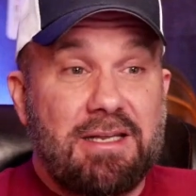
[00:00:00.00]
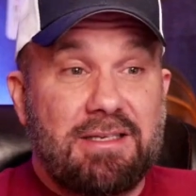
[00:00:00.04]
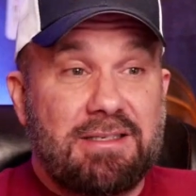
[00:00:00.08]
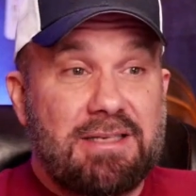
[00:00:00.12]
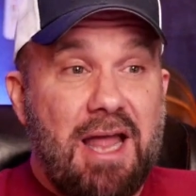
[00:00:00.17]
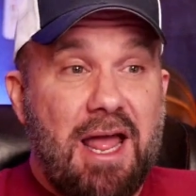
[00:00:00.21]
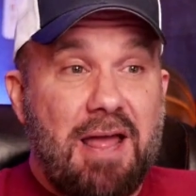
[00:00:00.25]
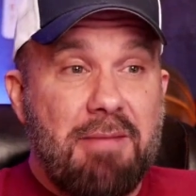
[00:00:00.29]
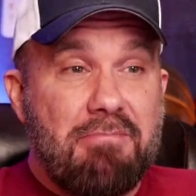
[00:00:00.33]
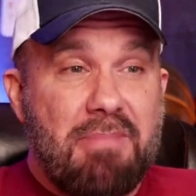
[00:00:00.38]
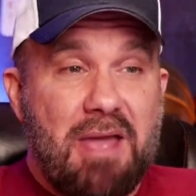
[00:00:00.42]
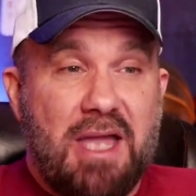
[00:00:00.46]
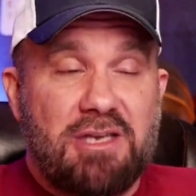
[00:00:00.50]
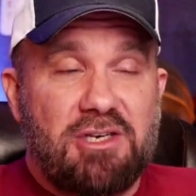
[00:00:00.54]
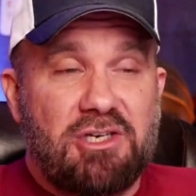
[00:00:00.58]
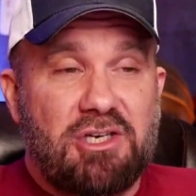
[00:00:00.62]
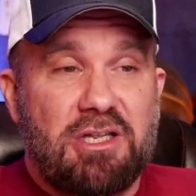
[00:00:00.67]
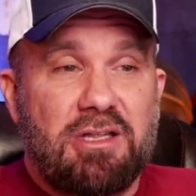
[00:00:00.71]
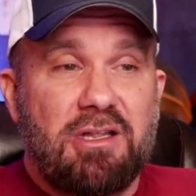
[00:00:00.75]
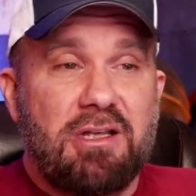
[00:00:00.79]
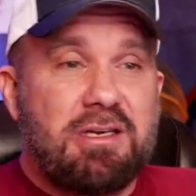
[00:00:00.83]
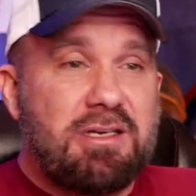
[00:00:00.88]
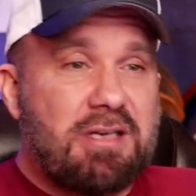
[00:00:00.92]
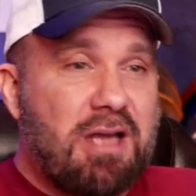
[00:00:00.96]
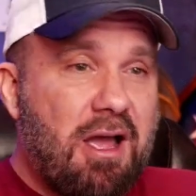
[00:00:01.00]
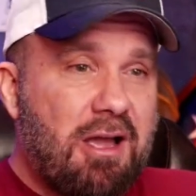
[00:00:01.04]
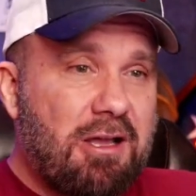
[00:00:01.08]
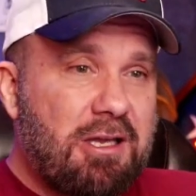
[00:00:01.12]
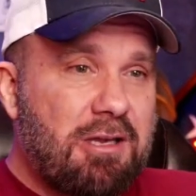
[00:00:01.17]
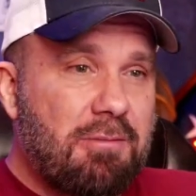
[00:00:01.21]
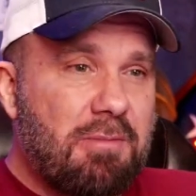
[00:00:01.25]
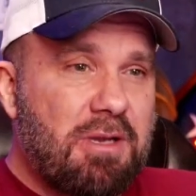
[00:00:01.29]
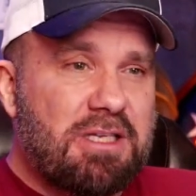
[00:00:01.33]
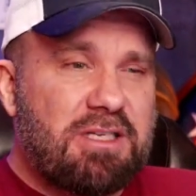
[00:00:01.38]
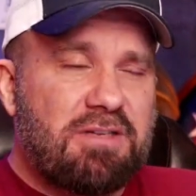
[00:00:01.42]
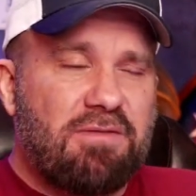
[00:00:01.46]
does not mention the
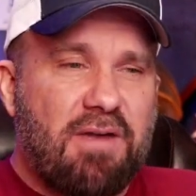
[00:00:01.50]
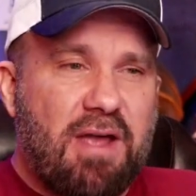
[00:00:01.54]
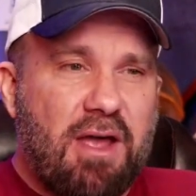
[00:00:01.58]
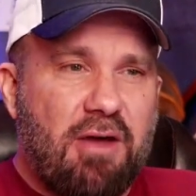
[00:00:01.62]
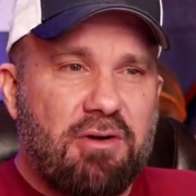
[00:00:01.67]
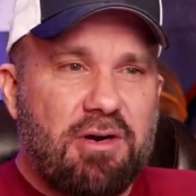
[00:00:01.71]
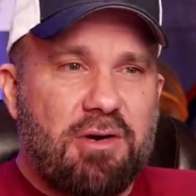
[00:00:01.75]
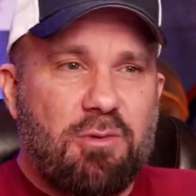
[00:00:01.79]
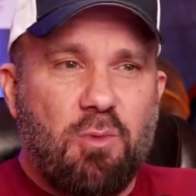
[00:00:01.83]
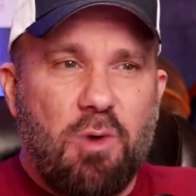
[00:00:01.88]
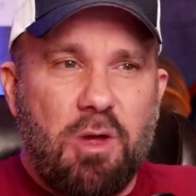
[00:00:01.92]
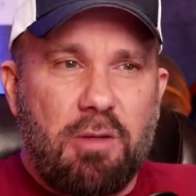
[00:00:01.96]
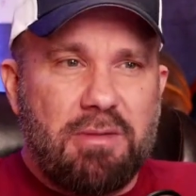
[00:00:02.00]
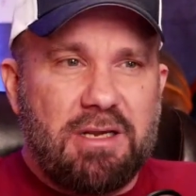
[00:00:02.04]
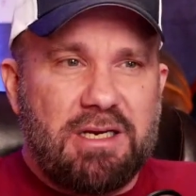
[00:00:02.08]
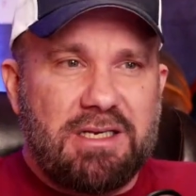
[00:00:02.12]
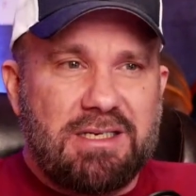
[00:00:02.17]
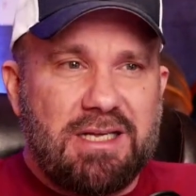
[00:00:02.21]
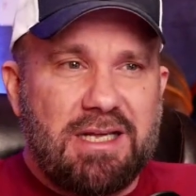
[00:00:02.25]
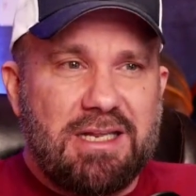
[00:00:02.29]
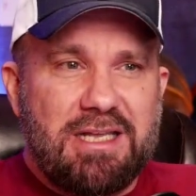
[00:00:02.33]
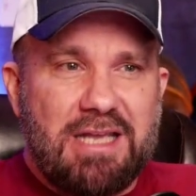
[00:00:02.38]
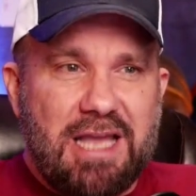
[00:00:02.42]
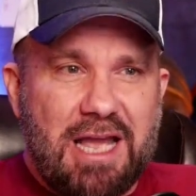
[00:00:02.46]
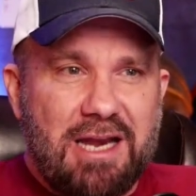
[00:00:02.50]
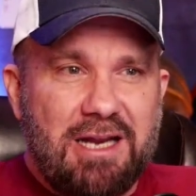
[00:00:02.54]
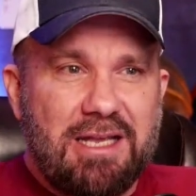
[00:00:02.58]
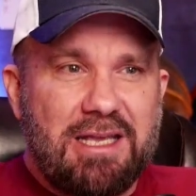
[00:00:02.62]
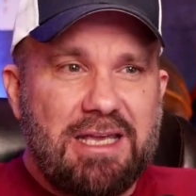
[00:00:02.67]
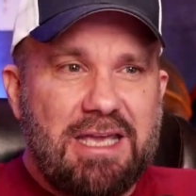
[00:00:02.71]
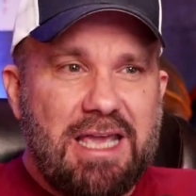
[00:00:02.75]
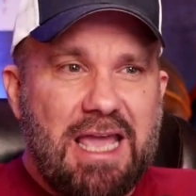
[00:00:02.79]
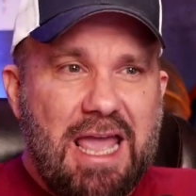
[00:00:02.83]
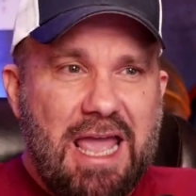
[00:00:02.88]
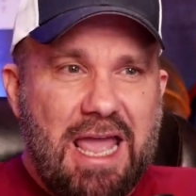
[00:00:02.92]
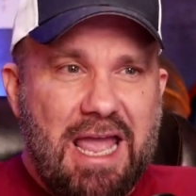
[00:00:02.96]
documents found in Wilmington yet
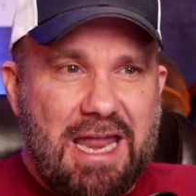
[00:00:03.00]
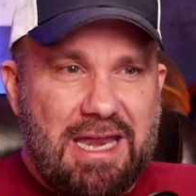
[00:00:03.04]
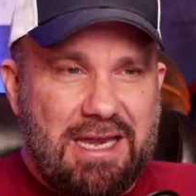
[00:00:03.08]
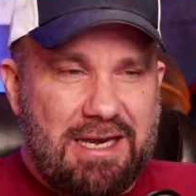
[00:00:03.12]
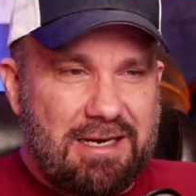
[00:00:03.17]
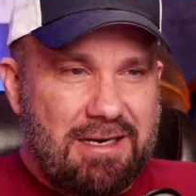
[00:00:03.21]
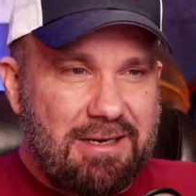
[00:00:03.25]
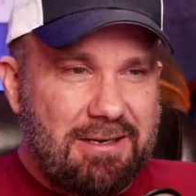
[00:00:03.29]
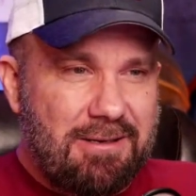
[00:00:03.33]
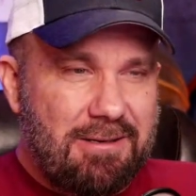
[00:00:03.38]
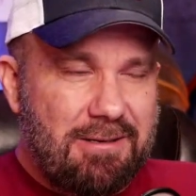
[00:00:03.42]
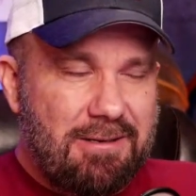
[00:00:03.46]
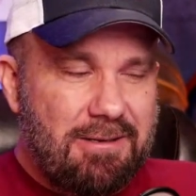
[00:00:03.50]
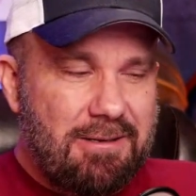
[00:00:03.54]
again.